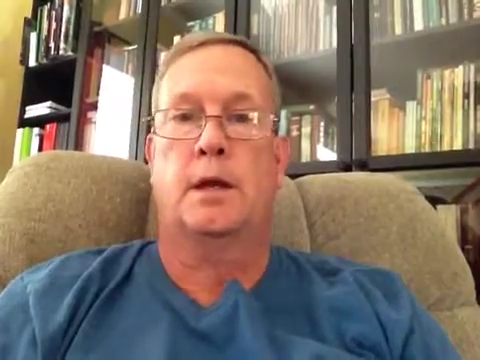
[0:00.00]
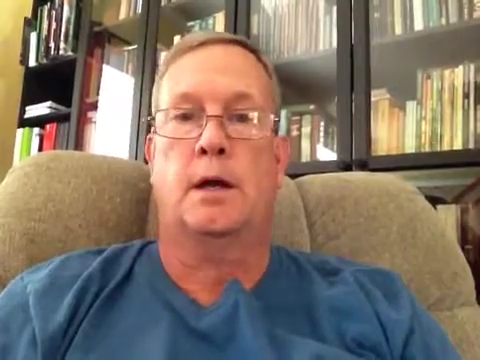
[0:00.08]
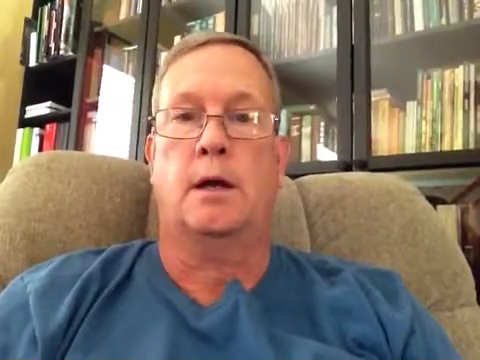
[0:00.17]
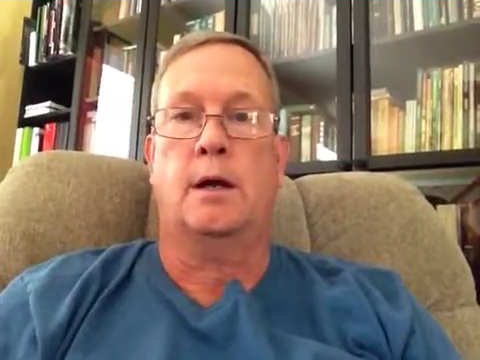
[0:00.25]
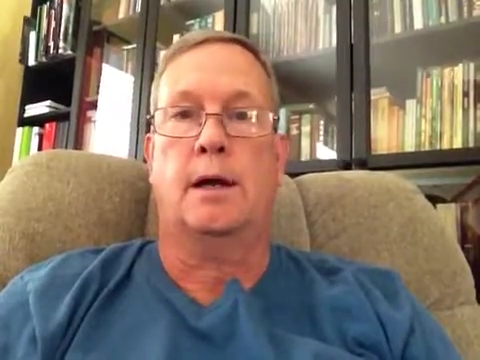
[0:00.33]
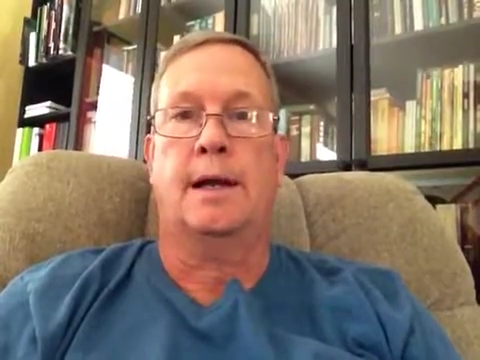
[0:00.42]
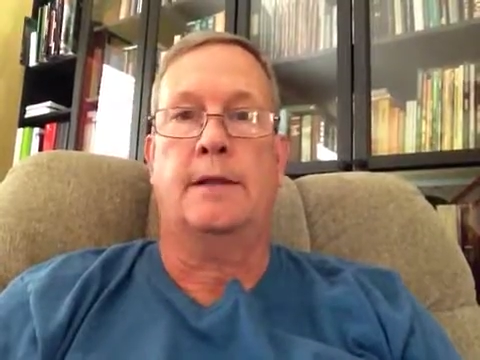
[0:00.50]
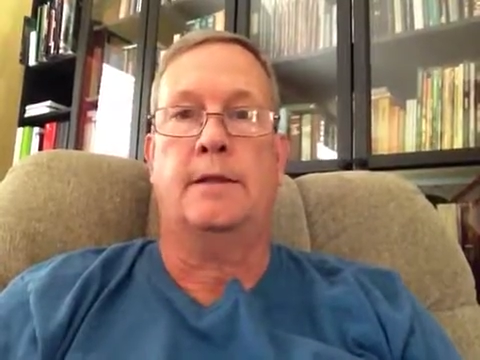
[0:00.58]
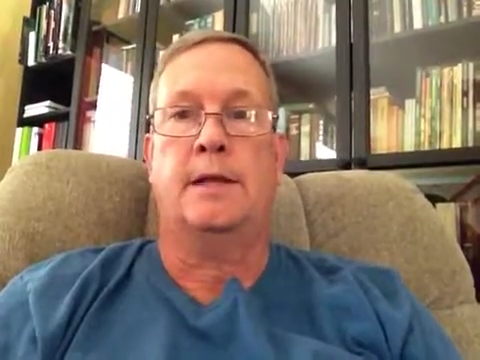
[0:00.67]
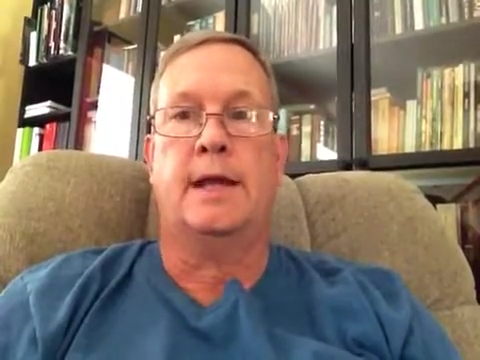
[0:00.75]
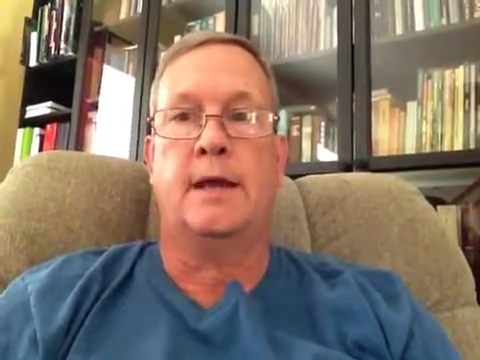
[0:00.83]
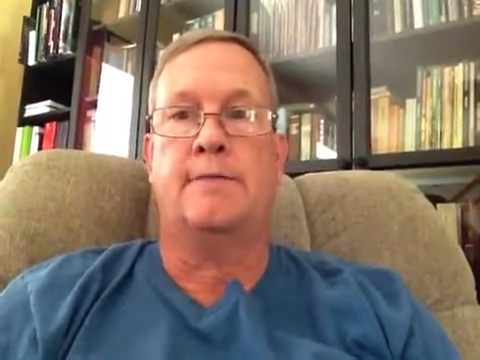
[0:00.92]
and
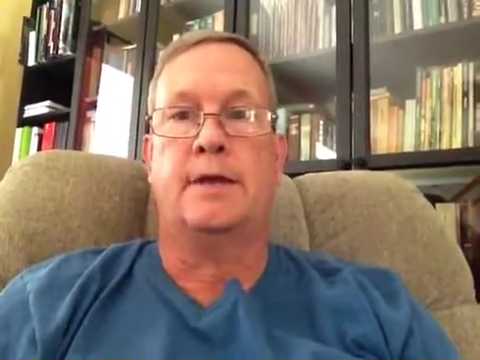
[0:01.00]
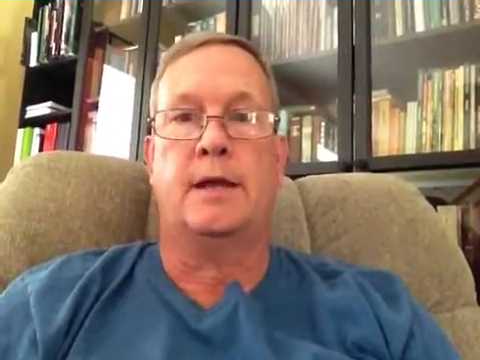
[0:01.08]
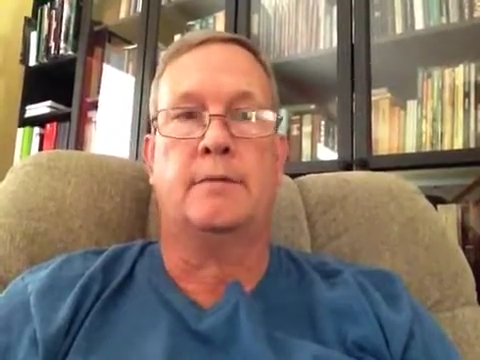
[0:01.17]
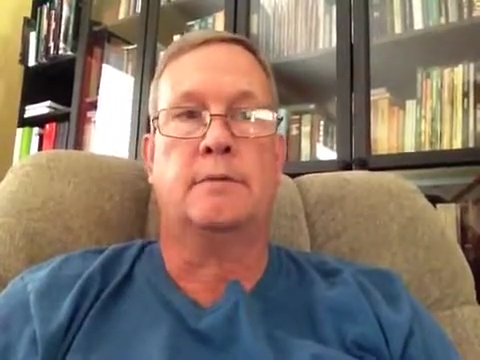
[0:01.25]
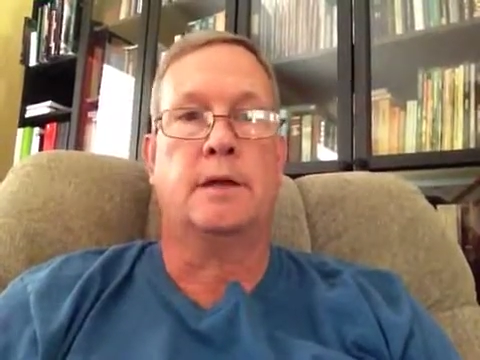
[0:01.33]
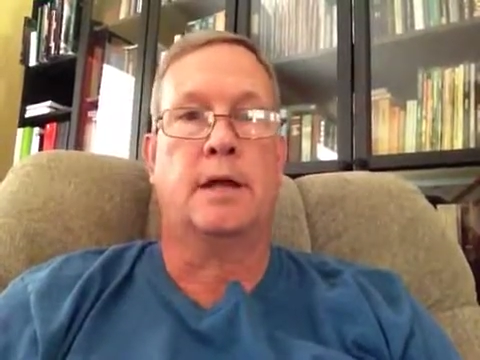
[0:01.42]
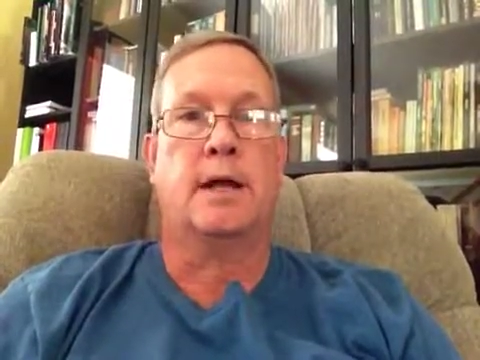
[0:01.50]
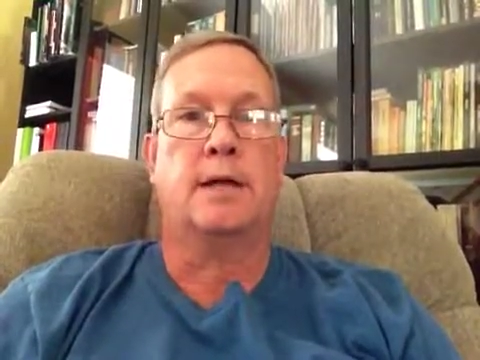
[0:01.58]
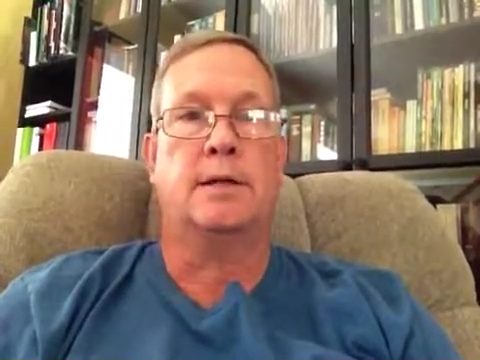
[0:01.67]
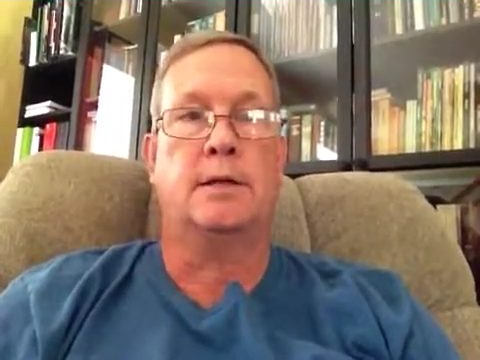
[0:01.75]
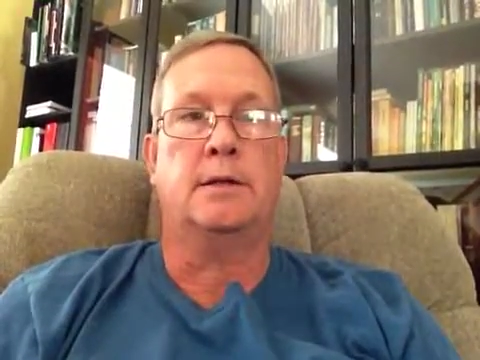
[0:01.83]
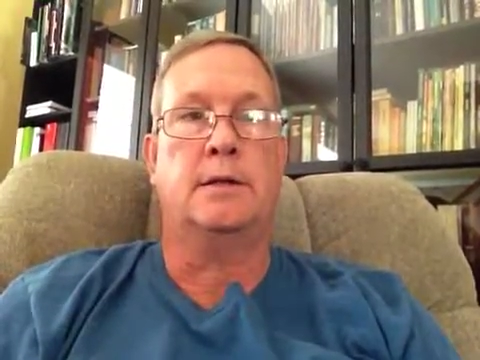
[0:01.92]
then have that
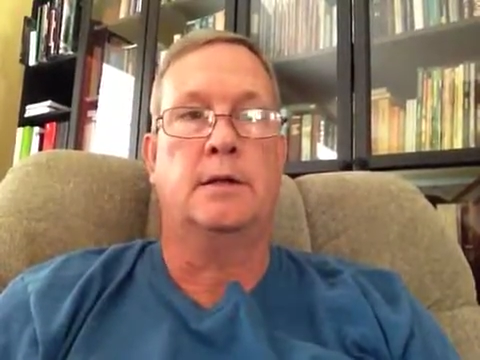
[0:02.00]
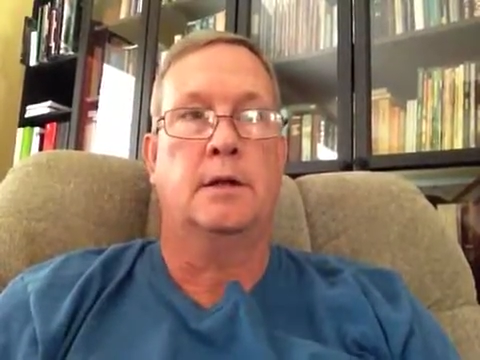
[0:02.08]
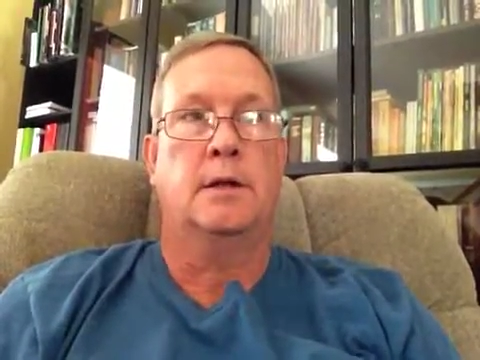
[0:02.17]
idea